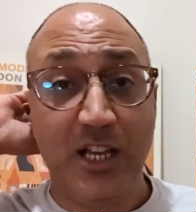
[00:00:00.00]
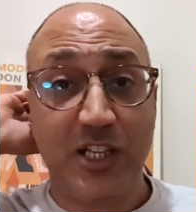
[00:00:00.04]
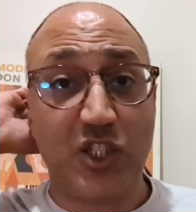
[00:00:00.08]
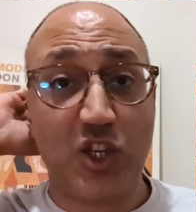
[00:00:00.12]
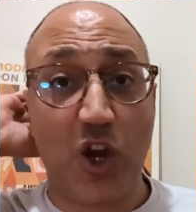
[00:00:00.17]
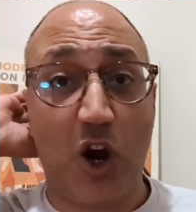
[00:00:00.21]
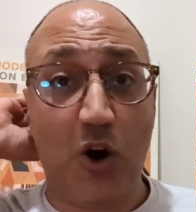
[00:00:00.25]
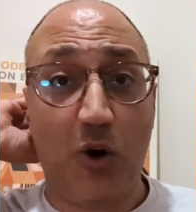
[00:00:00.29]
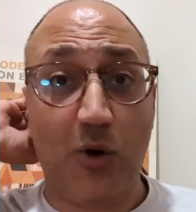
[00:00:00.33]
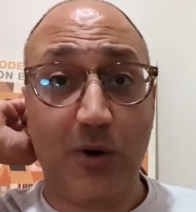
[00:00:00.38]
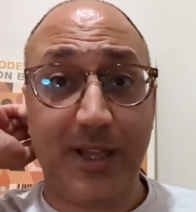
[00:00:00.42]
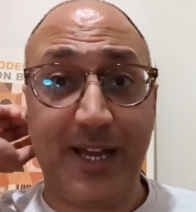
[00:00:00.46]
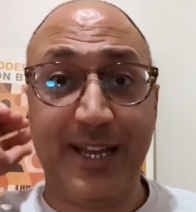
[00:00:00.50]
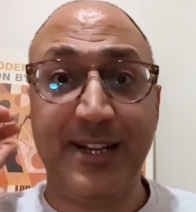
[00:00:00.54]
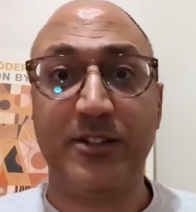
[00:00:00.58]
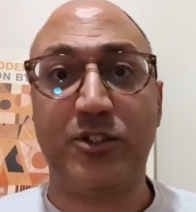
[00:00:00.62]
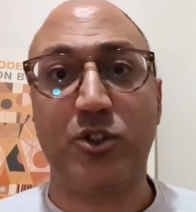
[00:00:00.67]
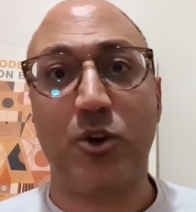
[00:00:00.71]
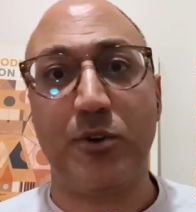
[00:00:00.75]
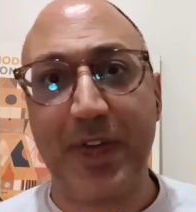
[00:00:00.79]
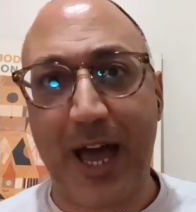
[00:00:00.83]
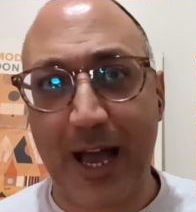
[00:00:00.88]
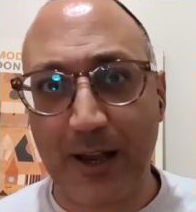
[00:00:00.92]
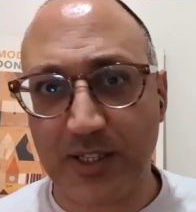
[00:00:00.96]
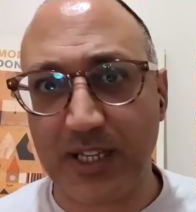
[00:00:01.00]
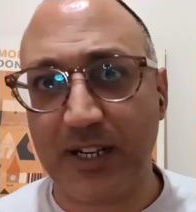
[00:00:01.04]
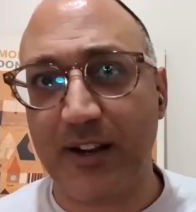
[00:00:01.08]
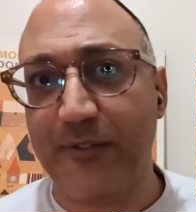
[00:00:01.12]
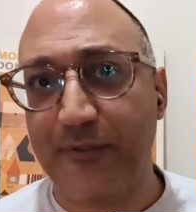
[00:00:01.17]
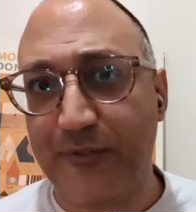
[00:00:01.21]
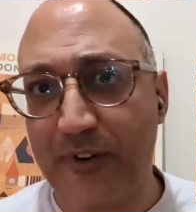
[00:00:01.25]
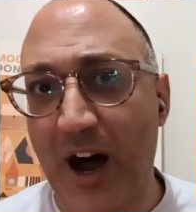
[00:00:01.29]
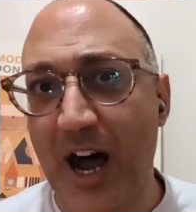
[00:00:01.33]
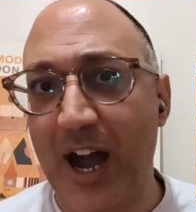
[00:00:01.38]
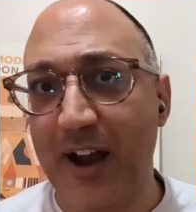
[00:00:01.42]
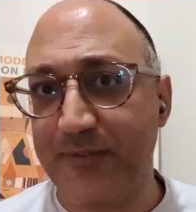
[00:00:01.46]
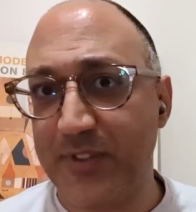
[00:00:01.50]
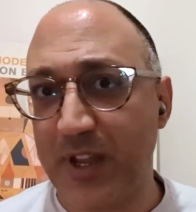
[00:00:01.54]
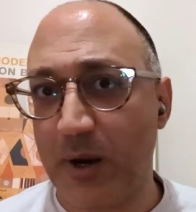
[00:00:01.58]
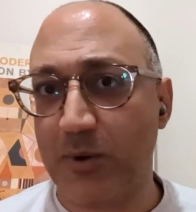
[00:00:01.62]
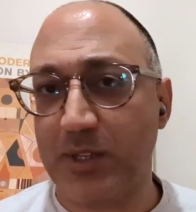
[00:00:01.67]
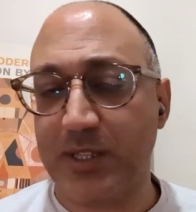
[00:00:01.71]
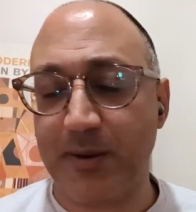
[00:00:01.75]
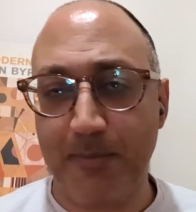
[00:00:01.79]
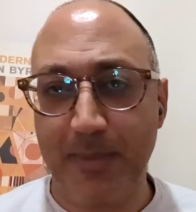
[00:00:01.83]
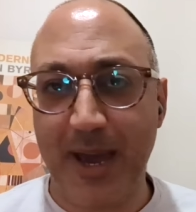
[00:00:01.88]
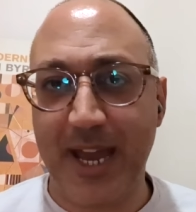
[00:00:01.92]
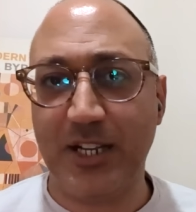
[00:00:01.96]
So in 2005,
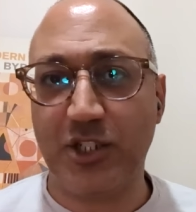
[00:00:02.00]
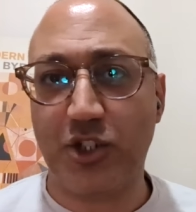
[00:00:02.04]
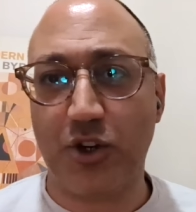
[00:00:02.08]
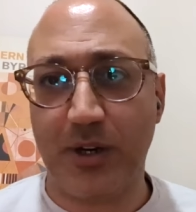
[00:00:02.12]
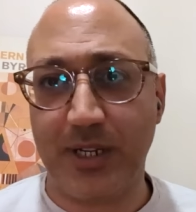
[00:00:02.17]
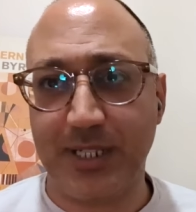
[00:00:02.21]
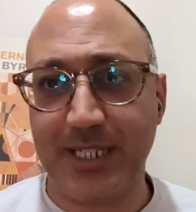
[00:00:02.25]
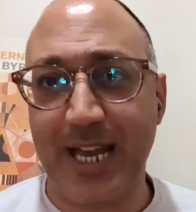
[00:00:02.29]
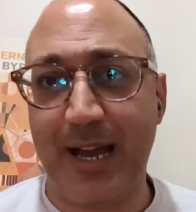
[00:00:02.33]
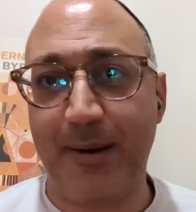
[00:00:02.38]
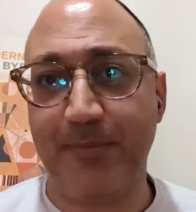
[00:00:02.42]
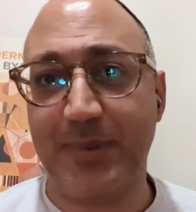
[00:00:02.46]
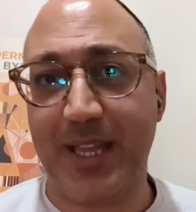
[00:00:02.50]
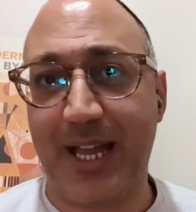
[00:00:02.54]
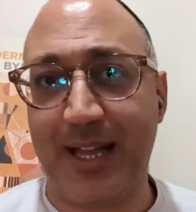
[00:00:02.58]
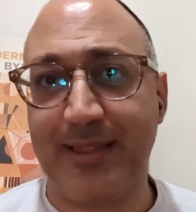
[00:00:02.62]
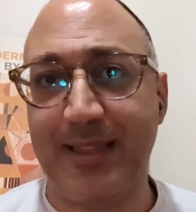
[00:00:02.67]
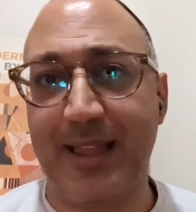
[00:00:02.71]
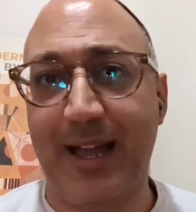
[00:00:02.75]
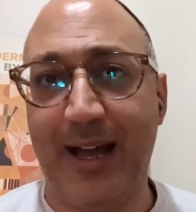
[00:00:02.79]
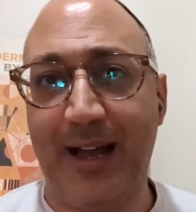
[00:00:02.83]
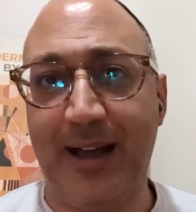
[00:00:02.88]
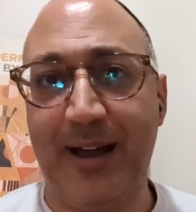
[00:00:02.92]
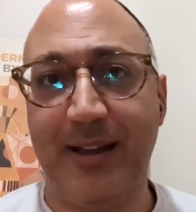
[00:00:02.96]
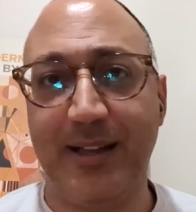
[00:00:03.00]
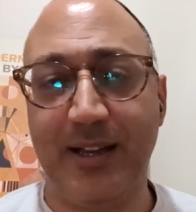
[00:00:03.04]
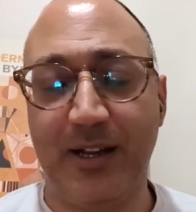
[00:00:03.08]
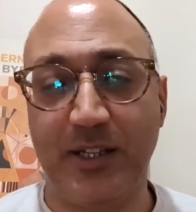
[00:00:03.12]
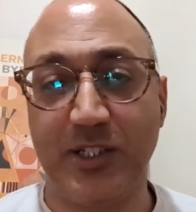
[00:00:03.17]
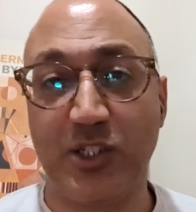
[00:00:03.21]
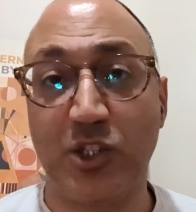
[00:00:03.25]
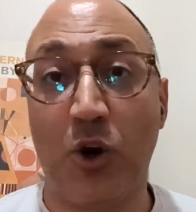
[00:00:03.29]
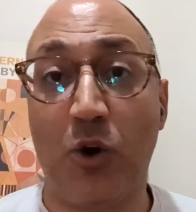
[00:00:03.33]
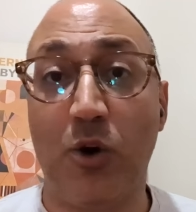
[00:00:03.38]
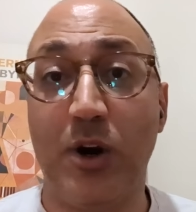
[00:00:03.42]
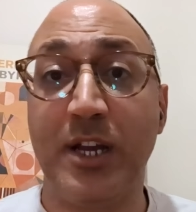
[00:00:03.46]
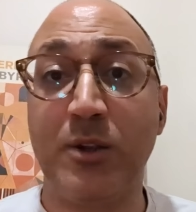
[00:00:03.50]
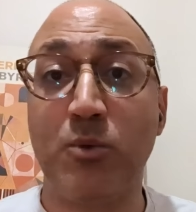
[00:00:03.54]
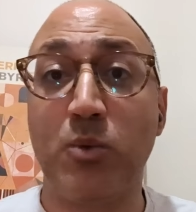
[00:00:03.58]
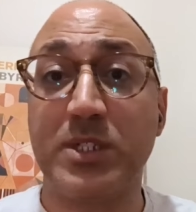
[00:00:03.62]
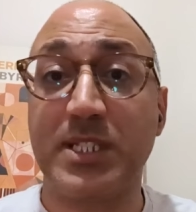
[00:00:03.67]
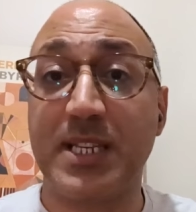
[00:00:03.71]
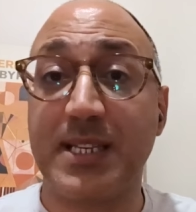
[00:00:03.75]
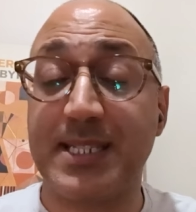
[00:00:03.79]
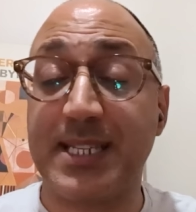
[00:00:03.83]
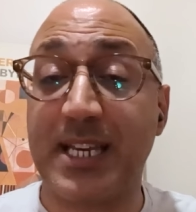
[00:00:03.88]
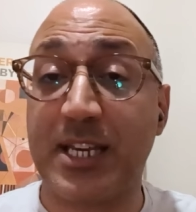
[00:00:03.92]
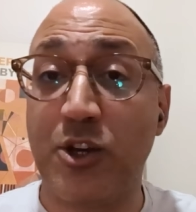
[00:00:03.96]
there was a major attempt at so it
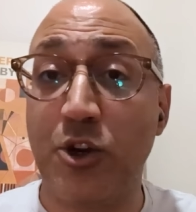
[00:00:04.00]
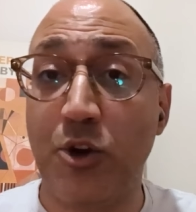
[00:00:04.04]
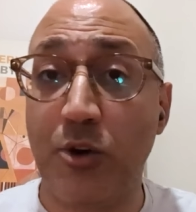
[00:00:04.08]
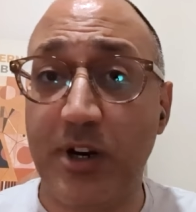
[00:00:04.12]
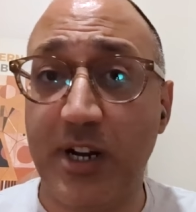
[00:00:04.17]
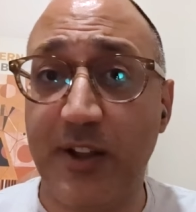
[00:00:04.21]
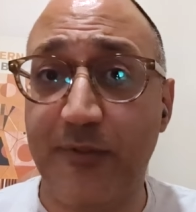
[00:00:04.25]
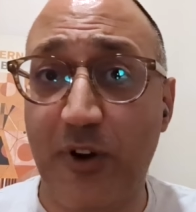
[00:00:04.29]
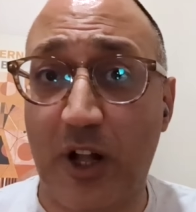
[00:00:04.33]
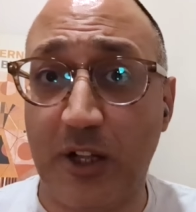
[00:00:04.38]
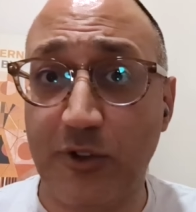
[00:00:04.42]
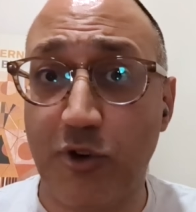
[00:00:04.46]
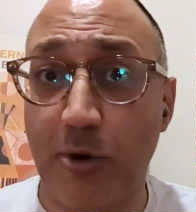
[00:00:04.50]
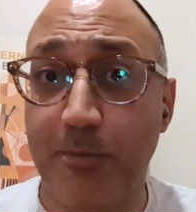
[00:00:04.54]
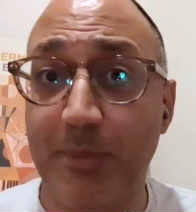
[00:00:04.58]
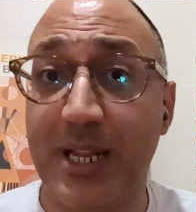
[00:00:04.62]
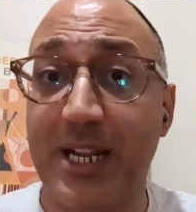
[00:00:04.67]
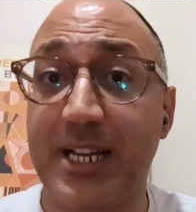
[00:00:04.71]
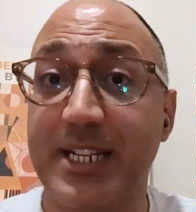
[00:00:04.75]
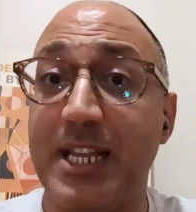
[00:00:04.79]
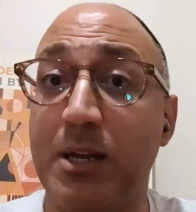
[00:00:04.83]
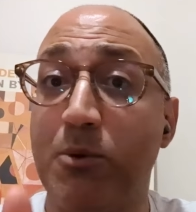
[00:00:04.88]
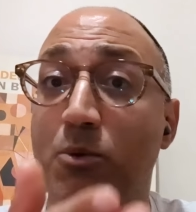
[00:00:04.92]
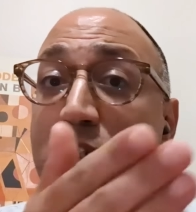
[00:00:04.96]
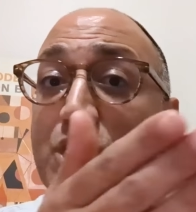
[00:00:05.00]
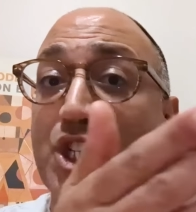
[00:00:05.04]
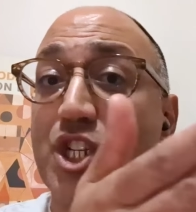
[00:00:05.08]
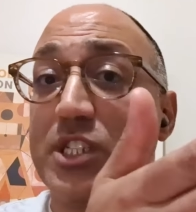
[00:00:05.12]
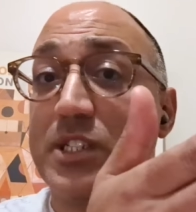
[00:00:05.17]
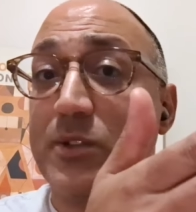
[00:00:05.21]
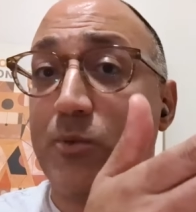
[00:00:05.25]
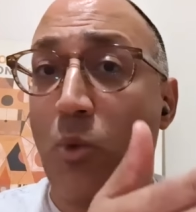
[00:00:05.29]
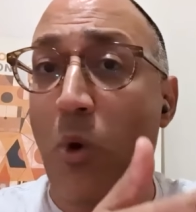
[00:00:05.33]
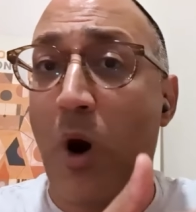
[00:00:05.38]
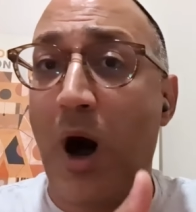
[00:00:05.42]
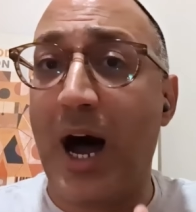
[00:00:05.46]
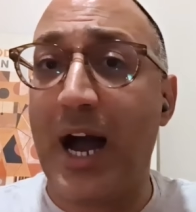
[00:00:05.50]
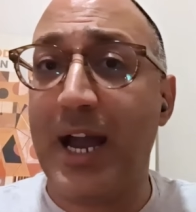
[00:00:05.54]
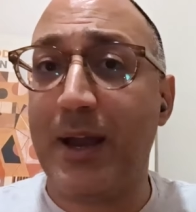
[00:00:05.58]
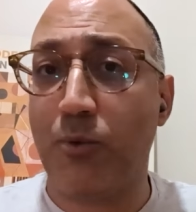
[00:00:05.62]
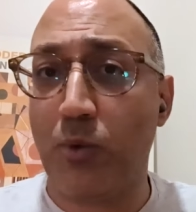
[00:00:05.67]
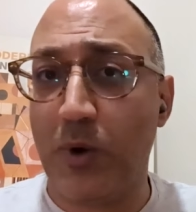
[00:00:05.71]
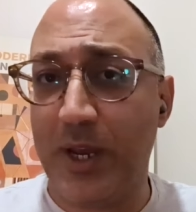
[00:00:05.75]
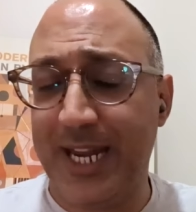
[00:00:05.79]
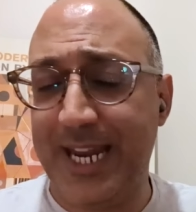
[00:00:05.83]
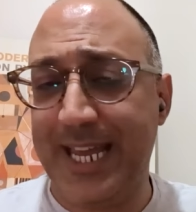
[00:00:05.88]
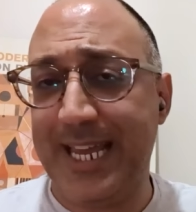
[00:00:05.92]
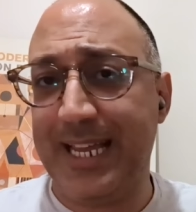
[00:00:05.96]
was a security vulnerability, which is
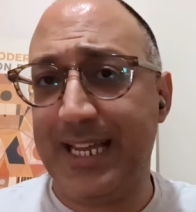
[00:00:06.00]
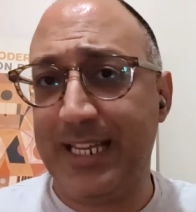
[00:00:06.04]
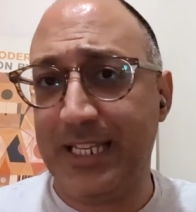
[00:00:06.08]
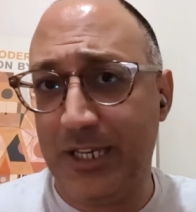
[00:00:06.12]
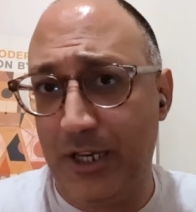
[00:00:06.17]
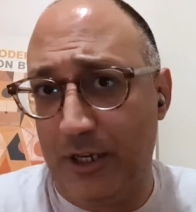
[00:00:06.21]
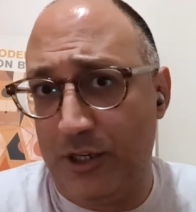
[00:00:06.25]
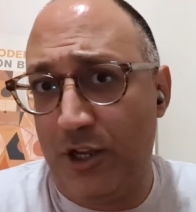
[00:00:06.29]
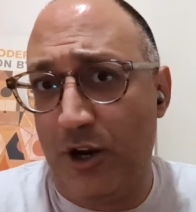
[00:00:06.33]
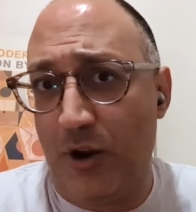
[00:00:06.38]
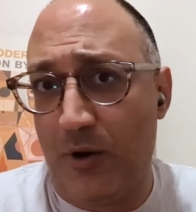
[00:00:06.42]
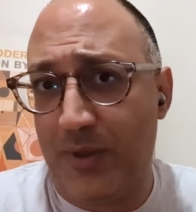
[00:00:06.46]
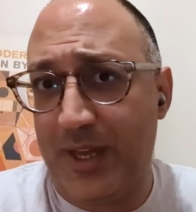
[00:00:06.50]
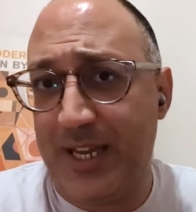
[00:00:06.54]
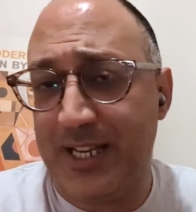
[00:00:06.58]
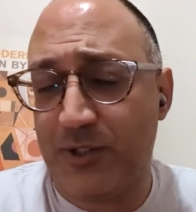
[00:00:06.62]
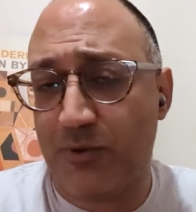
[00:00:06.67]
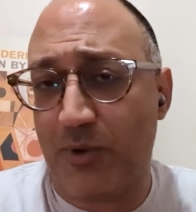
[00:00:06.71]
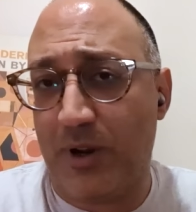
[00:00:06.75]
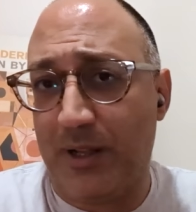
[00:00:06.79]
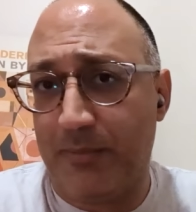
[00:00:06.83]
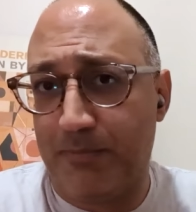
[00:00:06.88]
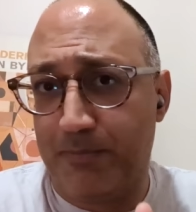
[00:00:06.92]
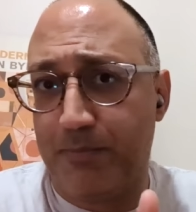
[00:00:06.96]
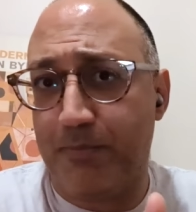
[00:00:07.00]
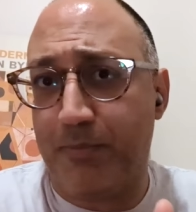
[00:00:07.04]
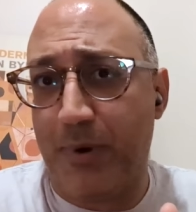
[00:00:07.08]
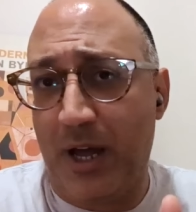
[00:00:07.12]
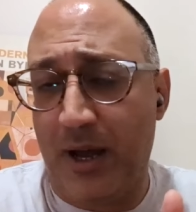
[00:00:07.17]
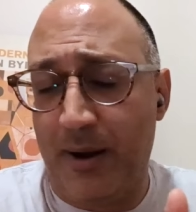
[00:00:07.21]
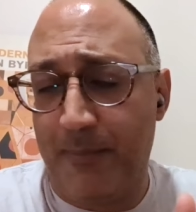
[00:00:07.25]
why Israel,